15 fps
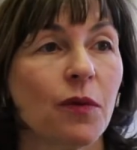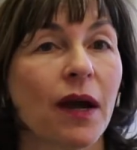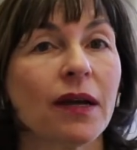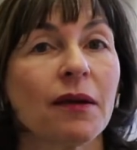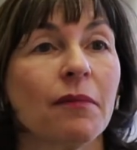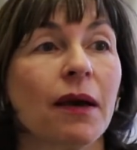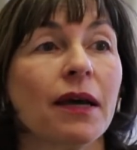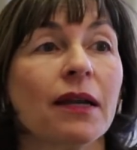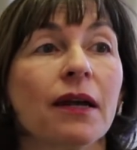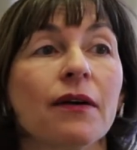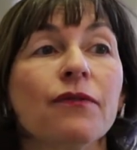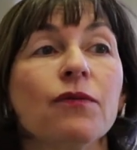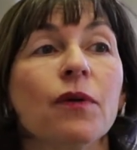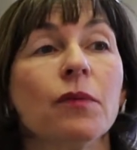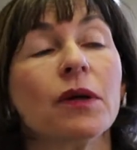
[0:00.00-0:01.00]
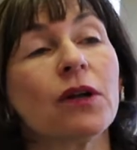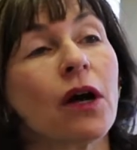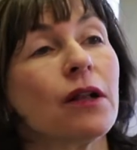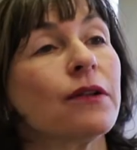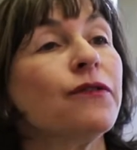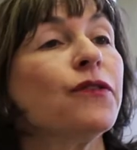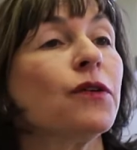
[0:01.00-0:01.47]
recommend what we
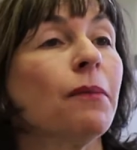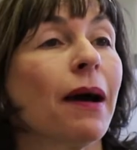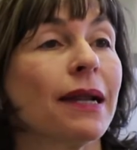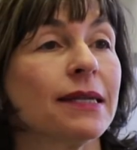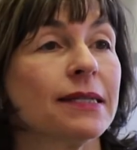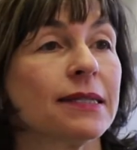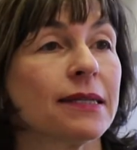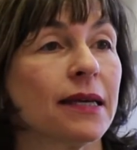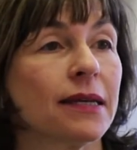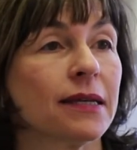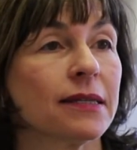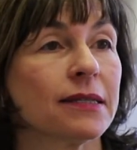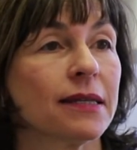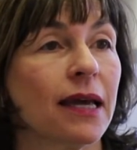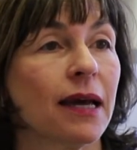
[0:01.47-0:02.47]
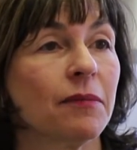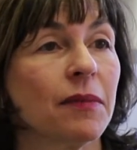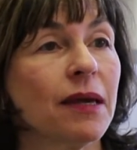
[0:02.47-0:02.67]
call a full body skin exam.